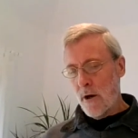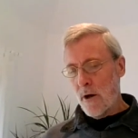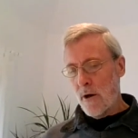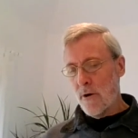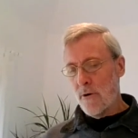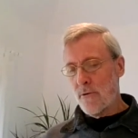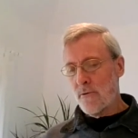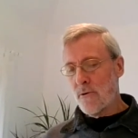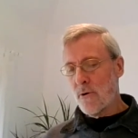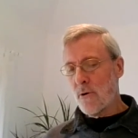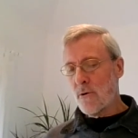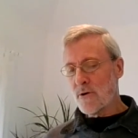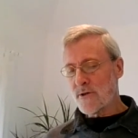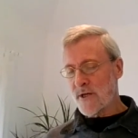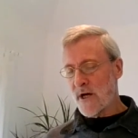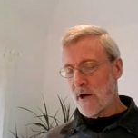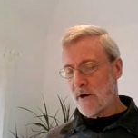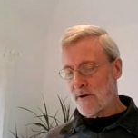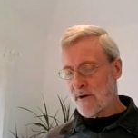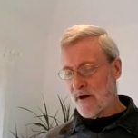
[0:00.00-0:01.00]
O Lord
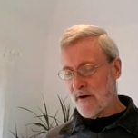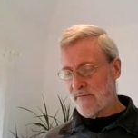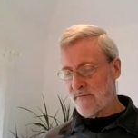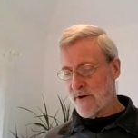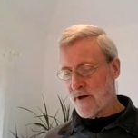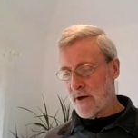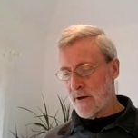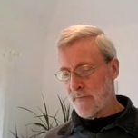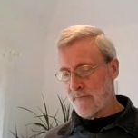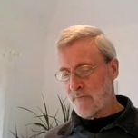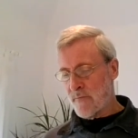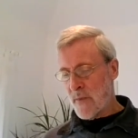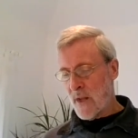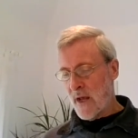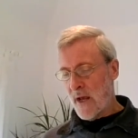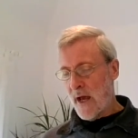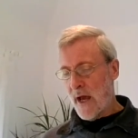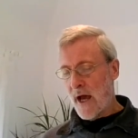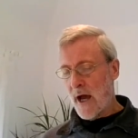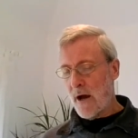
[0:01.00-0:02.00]
our Governor,
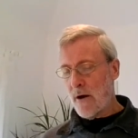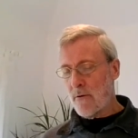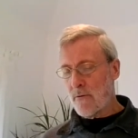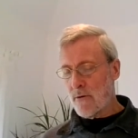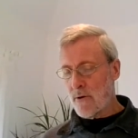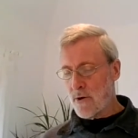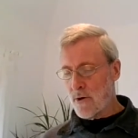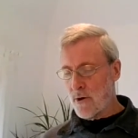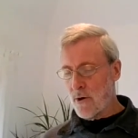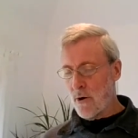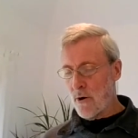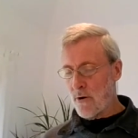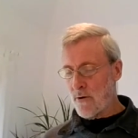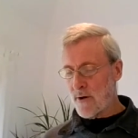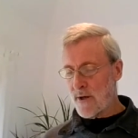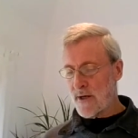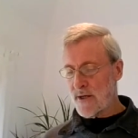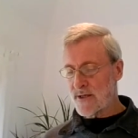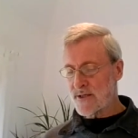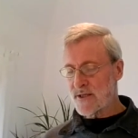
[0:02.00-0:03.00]
how
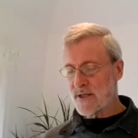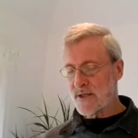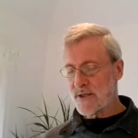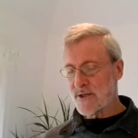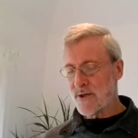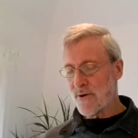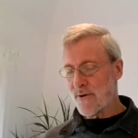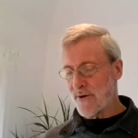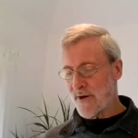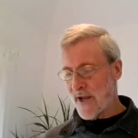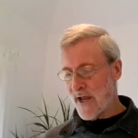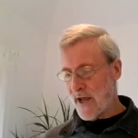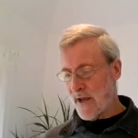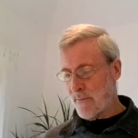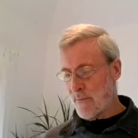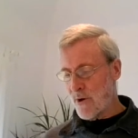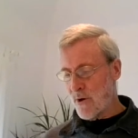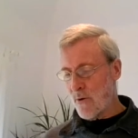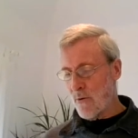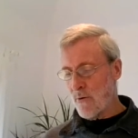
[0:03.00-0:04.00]
glorious is your
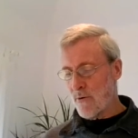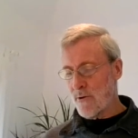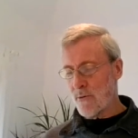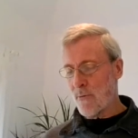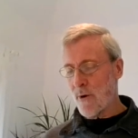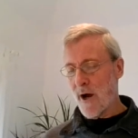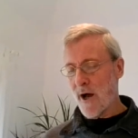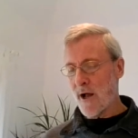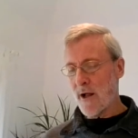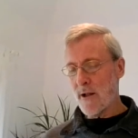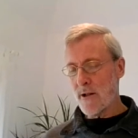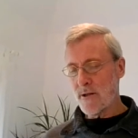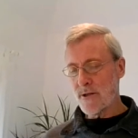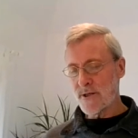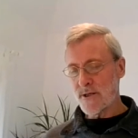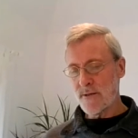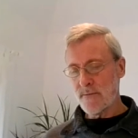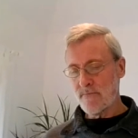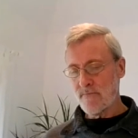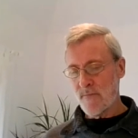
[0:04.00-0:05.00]
name in all the world!